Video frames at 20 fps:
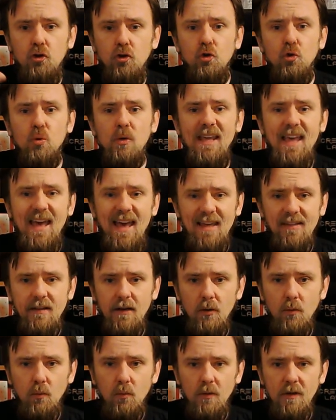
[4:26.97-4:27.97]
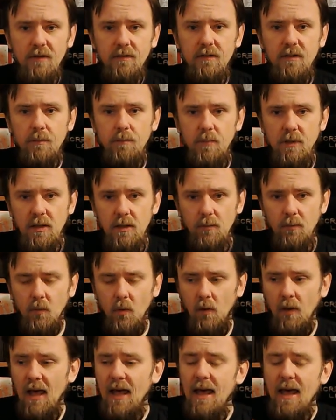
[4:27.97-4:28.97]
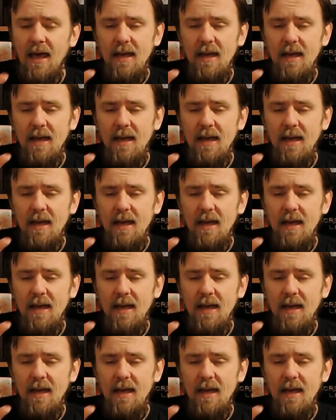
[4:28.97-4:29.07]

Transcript: together with the people.